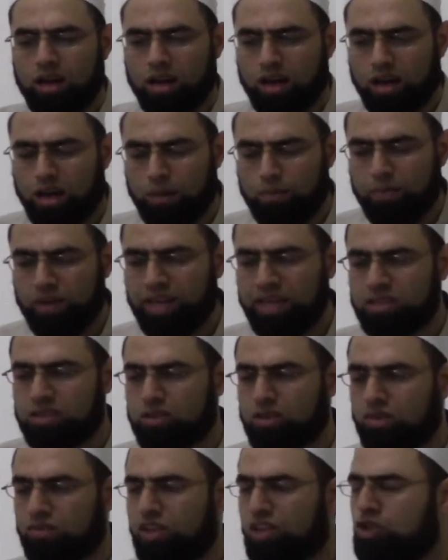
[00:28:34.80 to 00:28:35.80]
a place
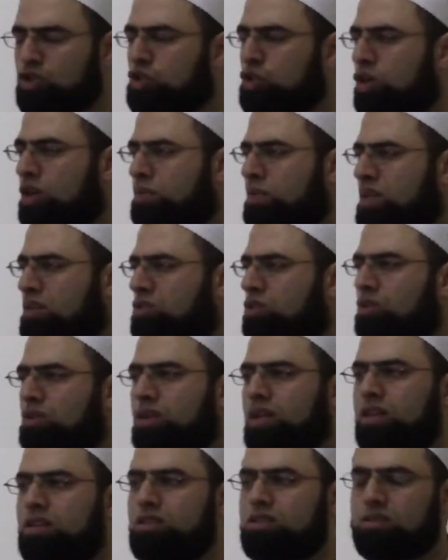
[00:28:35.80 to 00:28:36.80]
of enjoyment, or
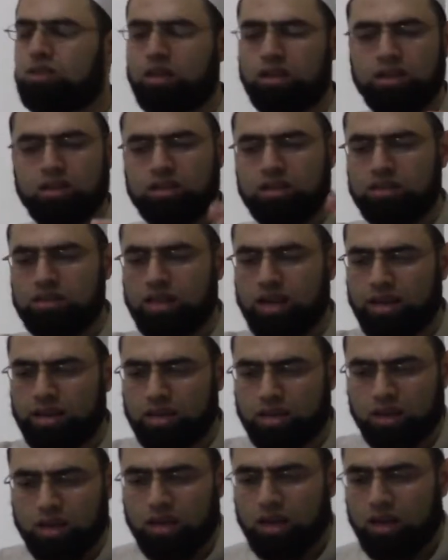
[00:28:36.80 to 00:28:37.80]
it is like